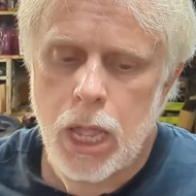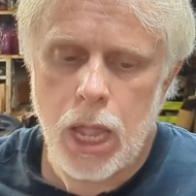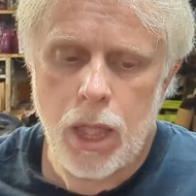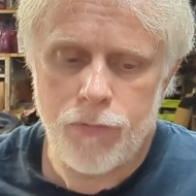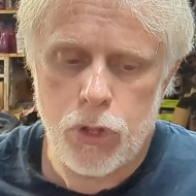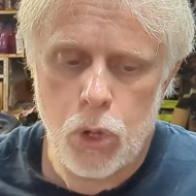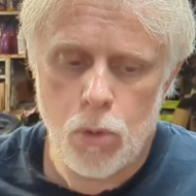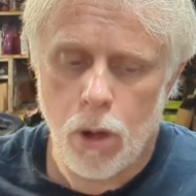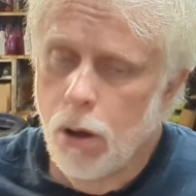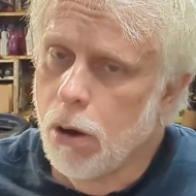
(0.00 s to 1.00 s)
if you
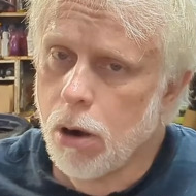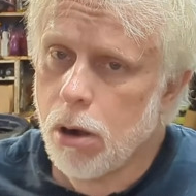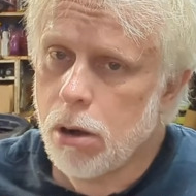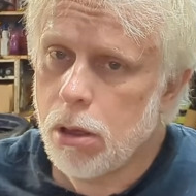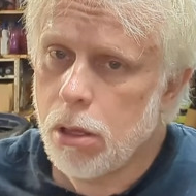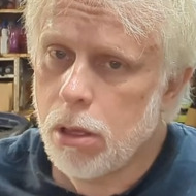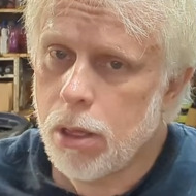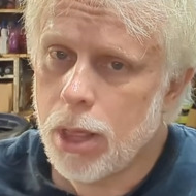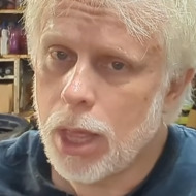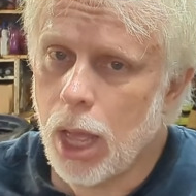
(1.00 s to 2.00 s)
are
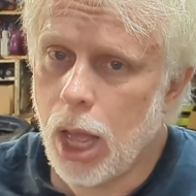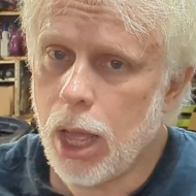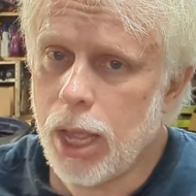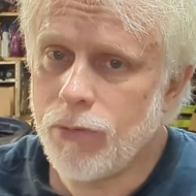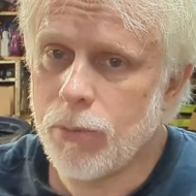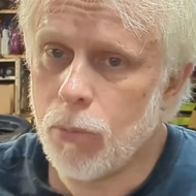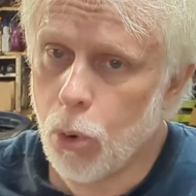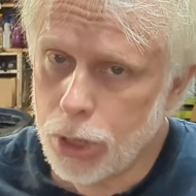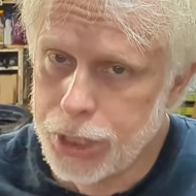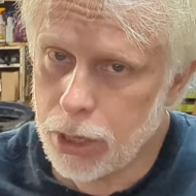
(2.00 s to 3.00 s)
even
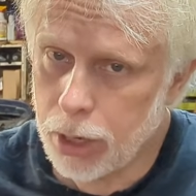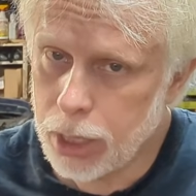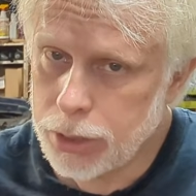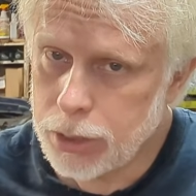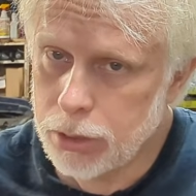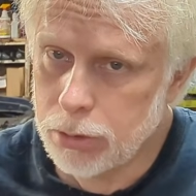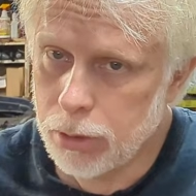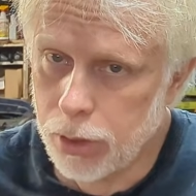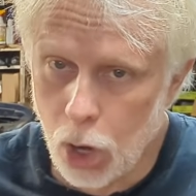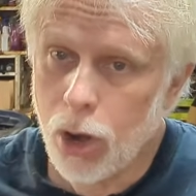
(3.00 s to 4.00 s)
more serious,
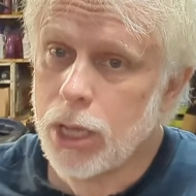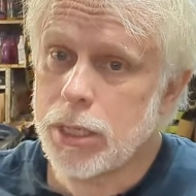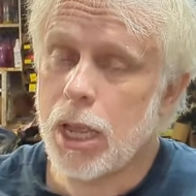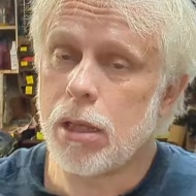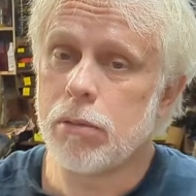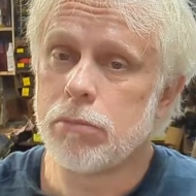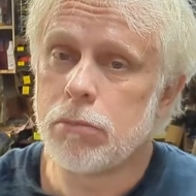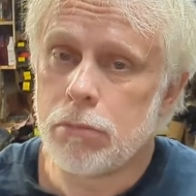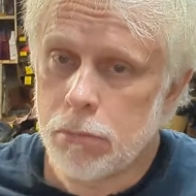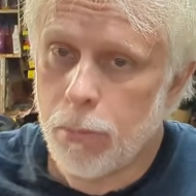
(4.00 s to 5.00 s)
there is a
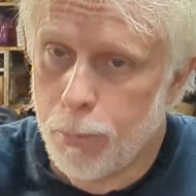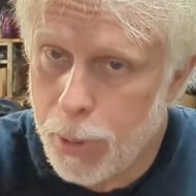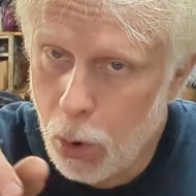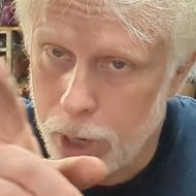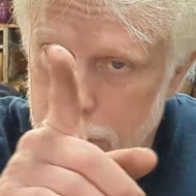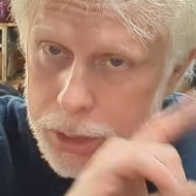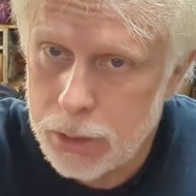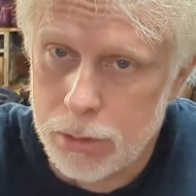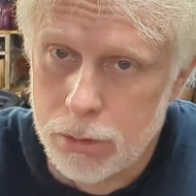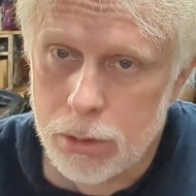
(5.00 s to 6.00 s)
bonus
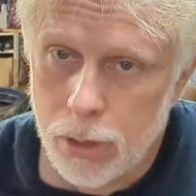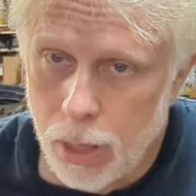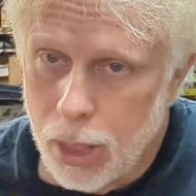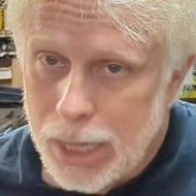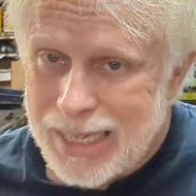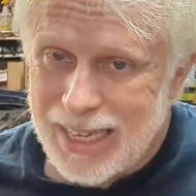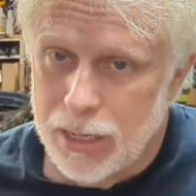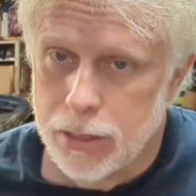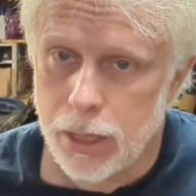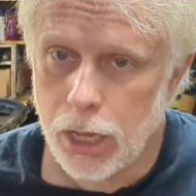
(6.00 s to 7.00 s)

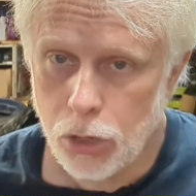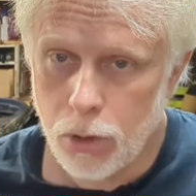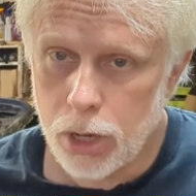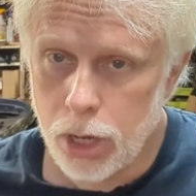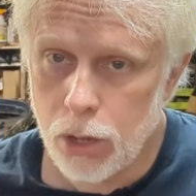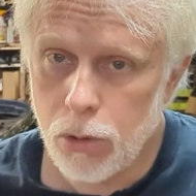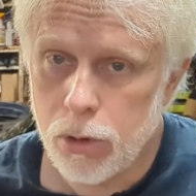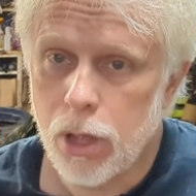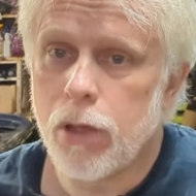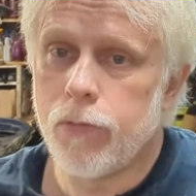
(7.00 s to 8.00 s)
sixth thing you can do
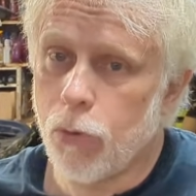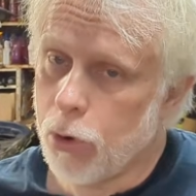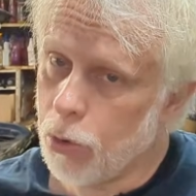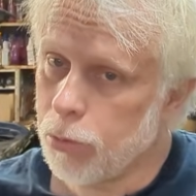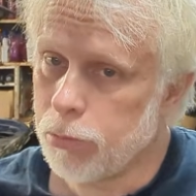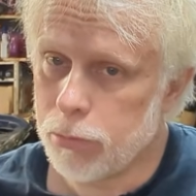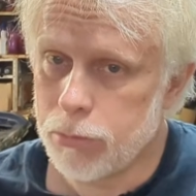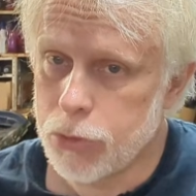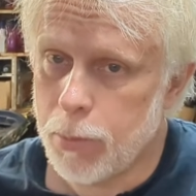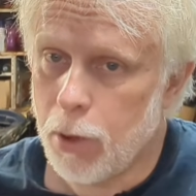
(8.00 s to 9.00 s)
for your
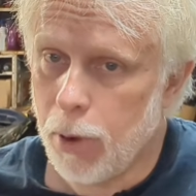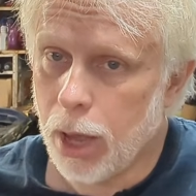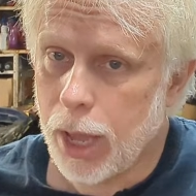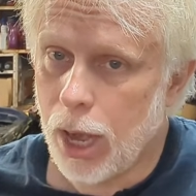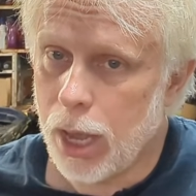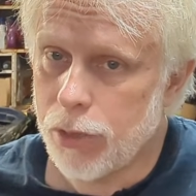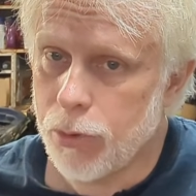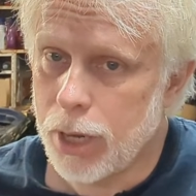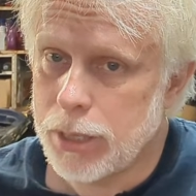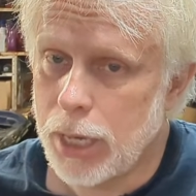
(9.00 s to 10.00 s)
small block
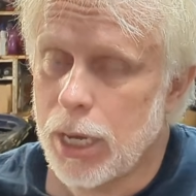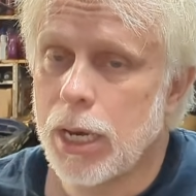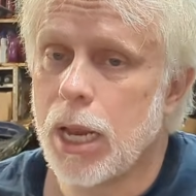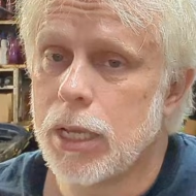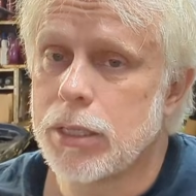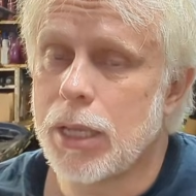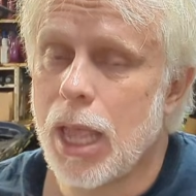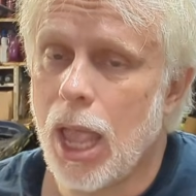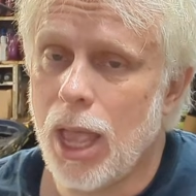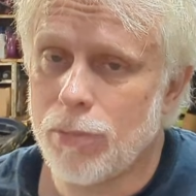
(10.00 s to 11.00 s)
LA318, and that is the
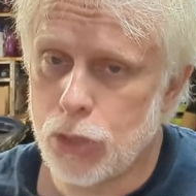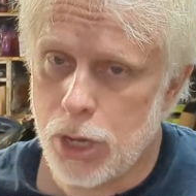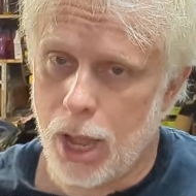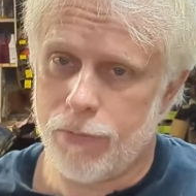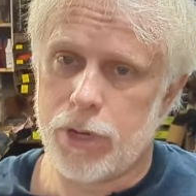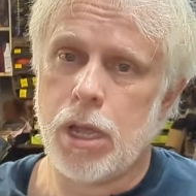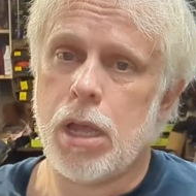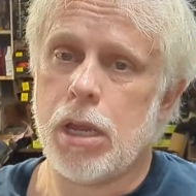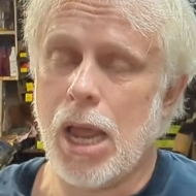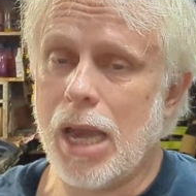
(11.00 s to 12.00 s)
camshaft.
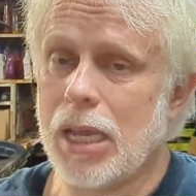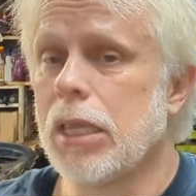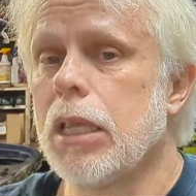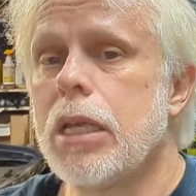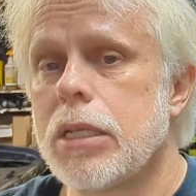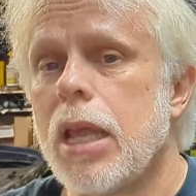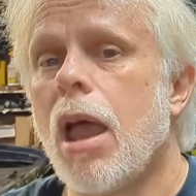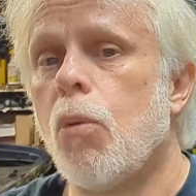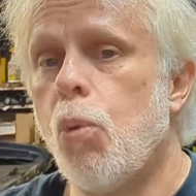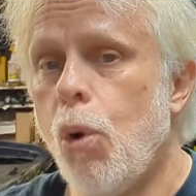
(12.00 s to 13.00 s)
Now, I didn't list
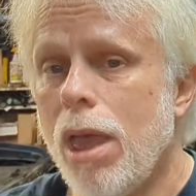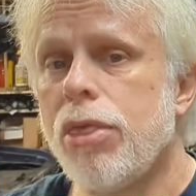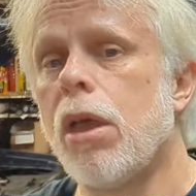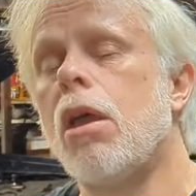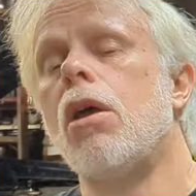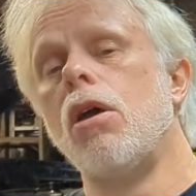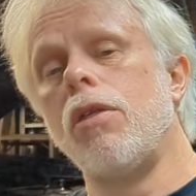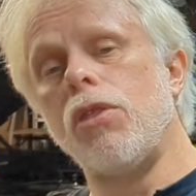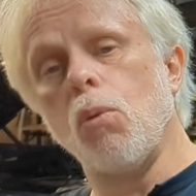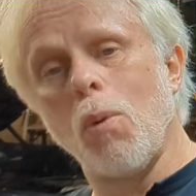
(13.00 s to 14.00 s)
that with
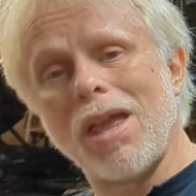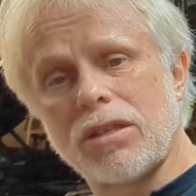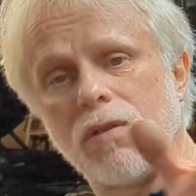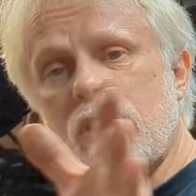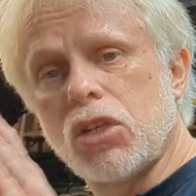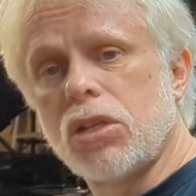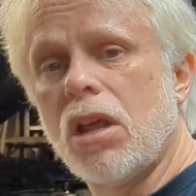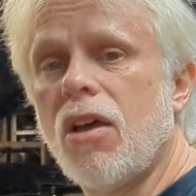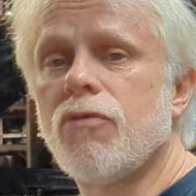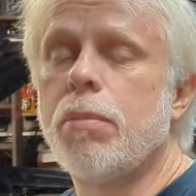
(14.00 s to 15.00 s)
the rest of this
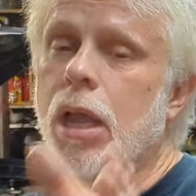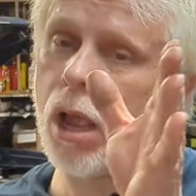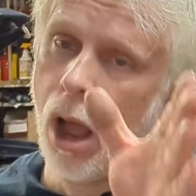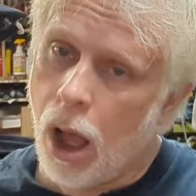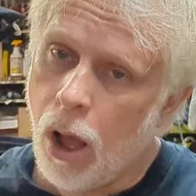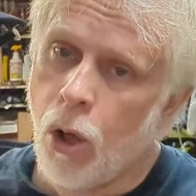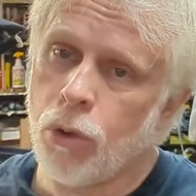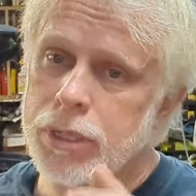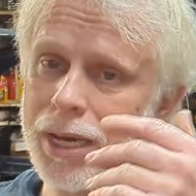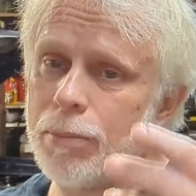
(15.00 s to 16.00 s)
stuff
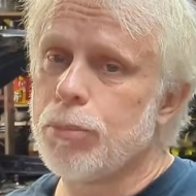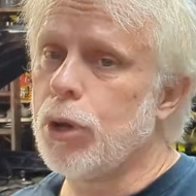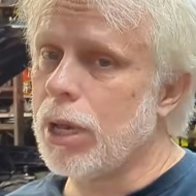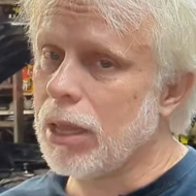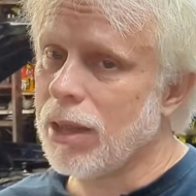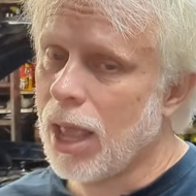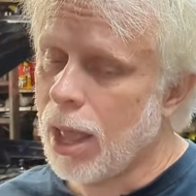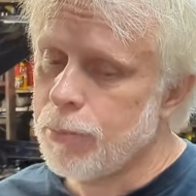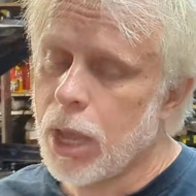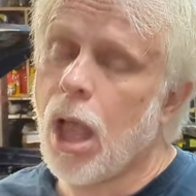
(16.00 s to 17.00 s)
because I didn't put it in
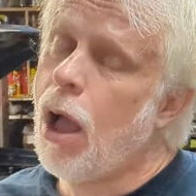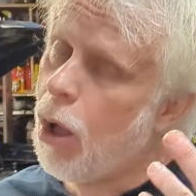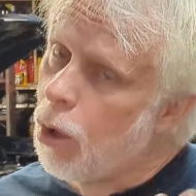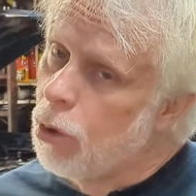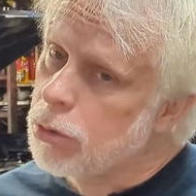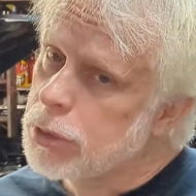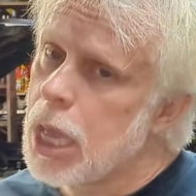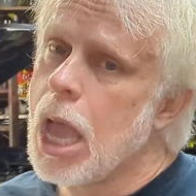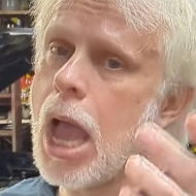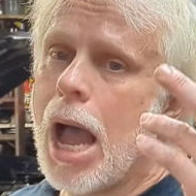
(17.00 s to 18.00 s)
that, because
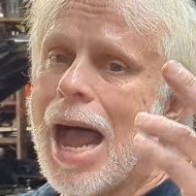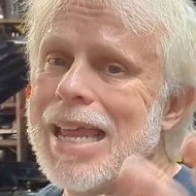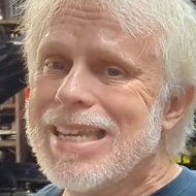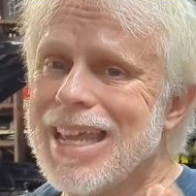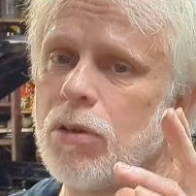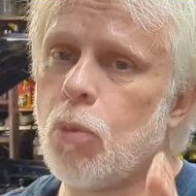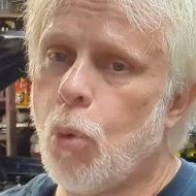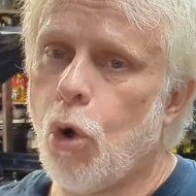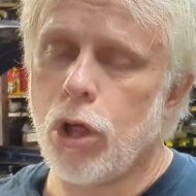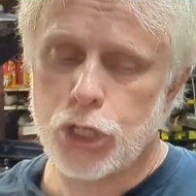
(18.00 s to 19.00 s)
I didn't
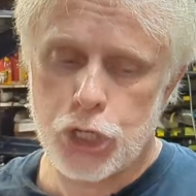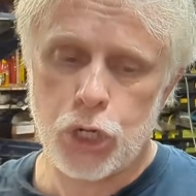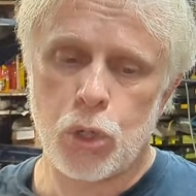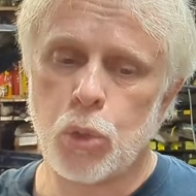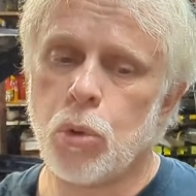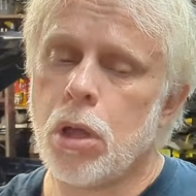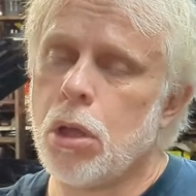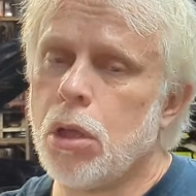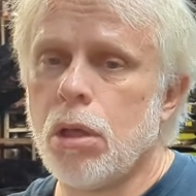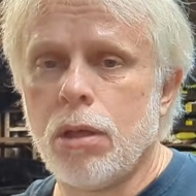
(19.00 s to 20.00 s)
want to
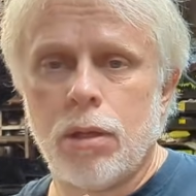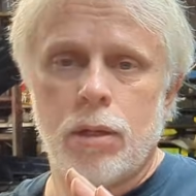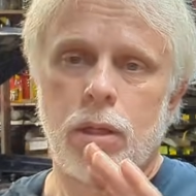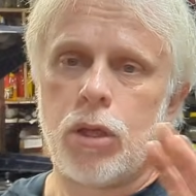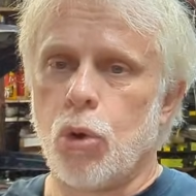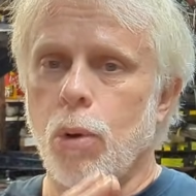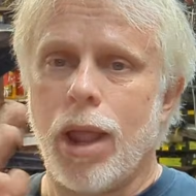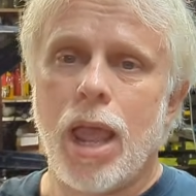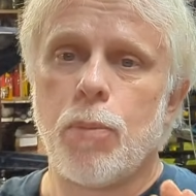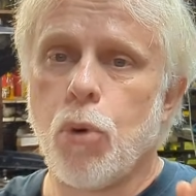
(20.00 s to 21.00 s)

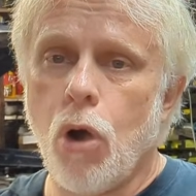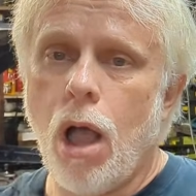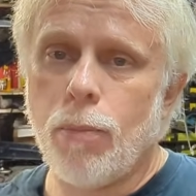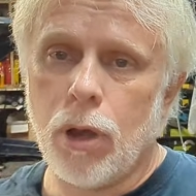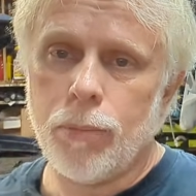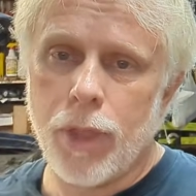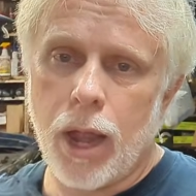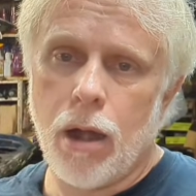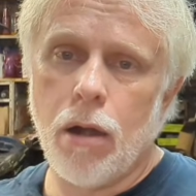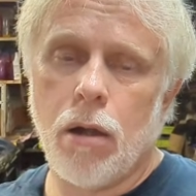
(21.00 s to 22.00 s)
create a problem
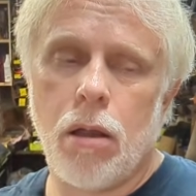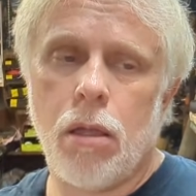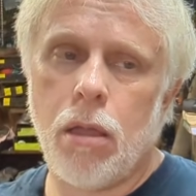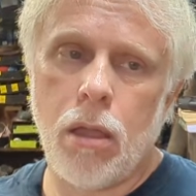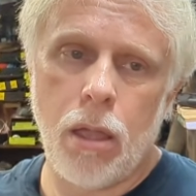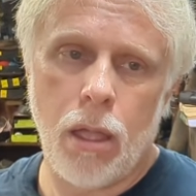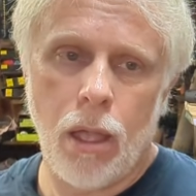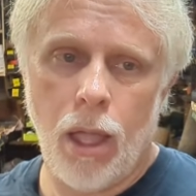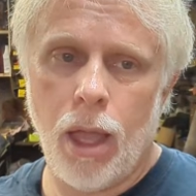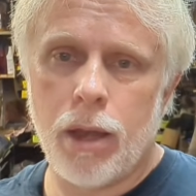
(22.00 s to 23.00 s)
there,
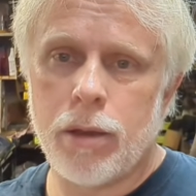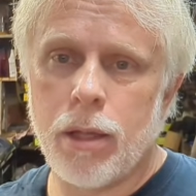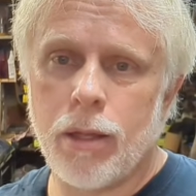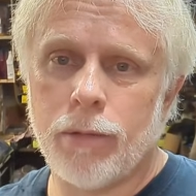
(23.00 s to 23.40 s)
and